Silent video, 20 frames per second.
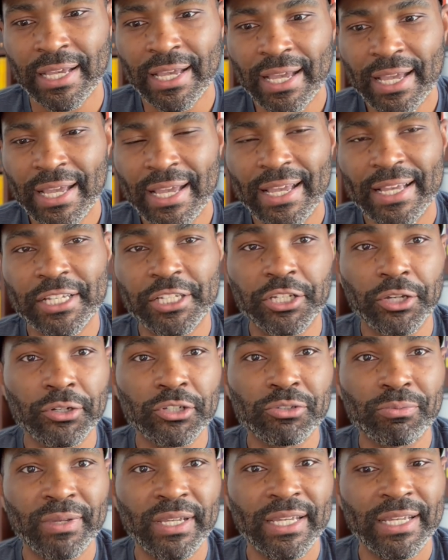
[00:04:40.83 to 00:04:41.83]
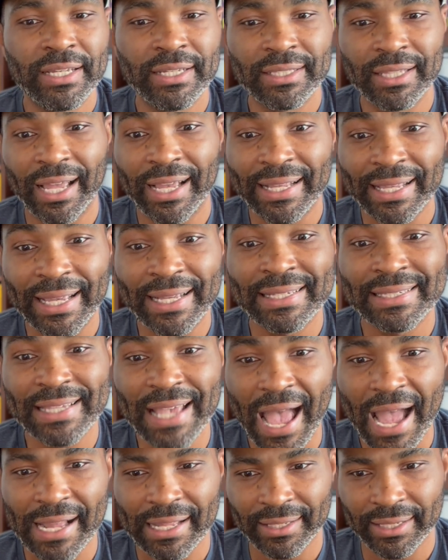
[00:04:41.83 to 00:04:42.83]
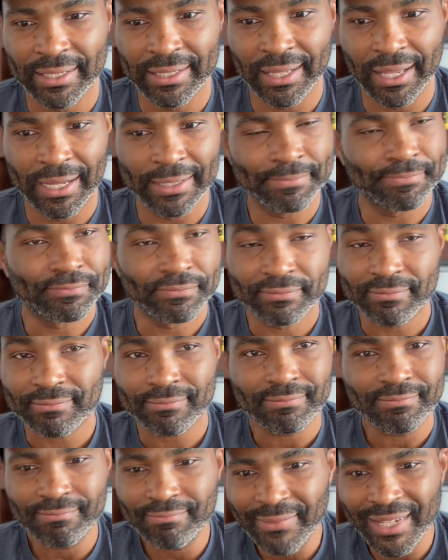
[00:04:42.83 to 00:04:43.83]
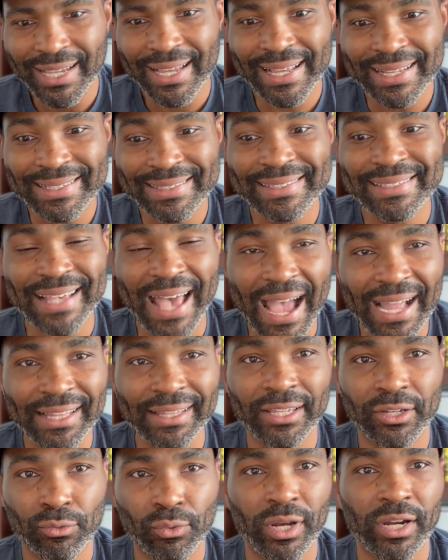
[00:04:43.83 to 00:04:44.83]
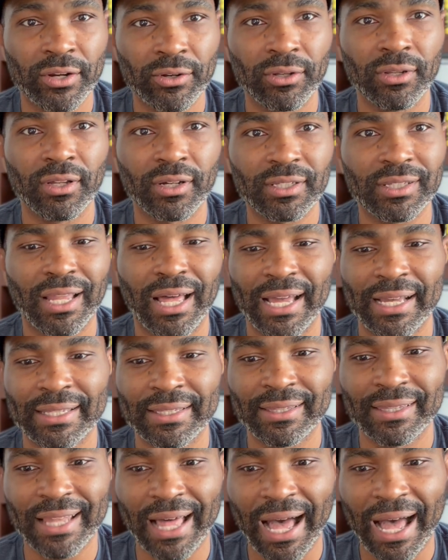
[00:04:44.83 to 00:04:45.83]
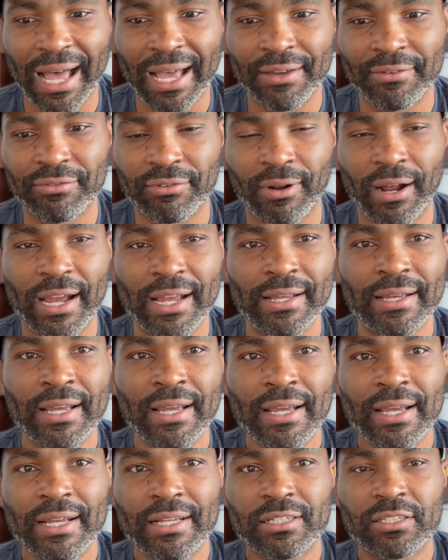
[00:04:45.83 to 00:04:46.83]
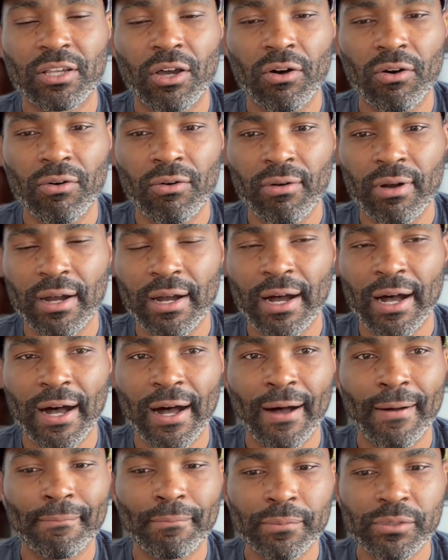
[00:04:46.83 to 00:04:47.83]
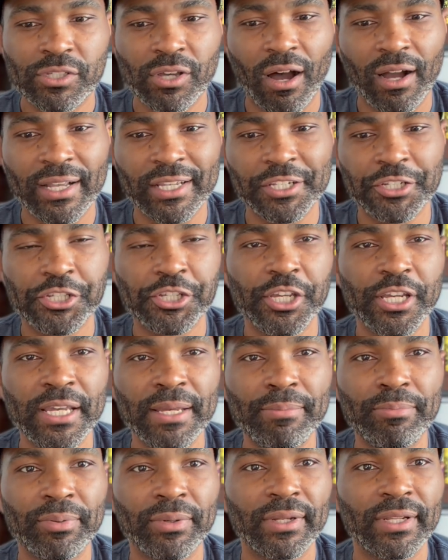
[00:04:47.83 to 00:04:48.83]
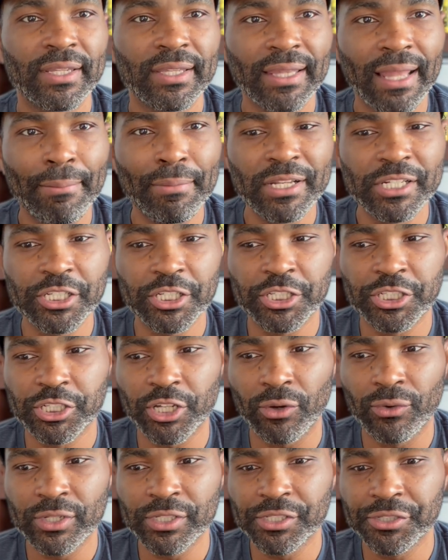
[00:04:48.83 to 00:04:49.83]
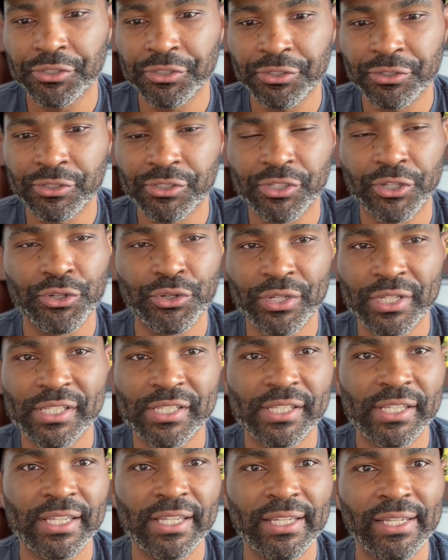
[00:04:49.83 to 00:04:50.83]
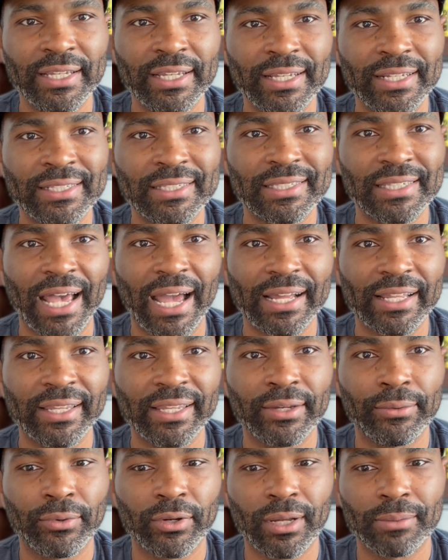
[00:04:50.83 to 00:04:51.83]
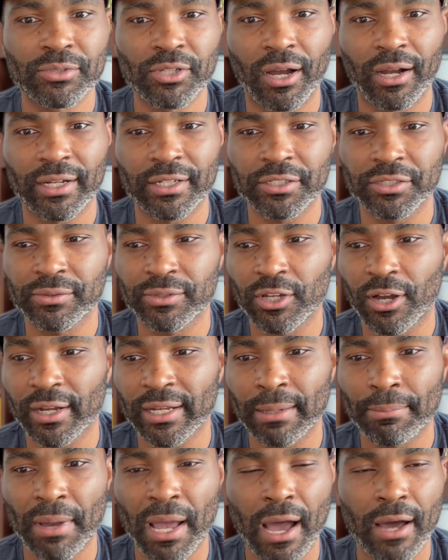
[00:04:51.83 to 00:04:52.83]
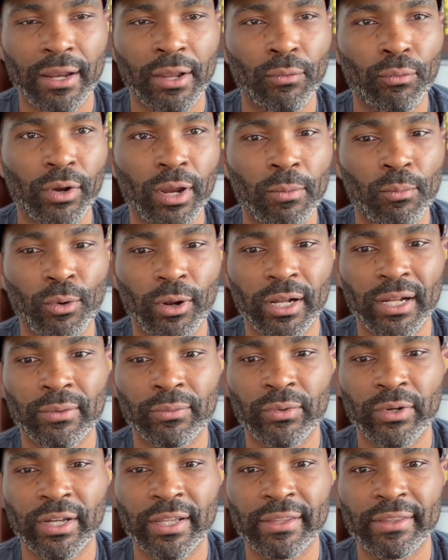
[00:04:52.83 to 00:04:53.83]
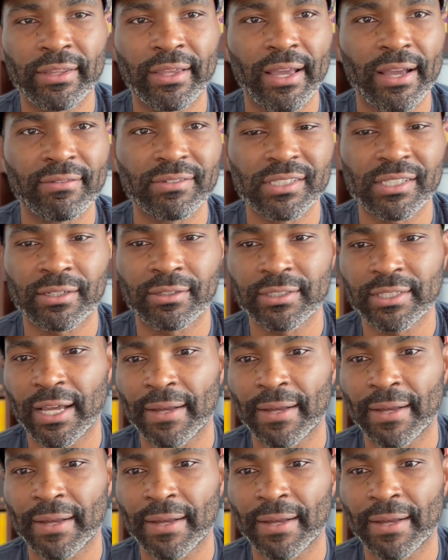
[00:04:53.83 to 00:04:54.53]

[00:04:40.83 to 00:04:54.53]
It shows me like exactly what it'll look like live, right? So talk is cheap. Let me just show it to you so you can see exactly what I'm talking about and what I'm working with every single day.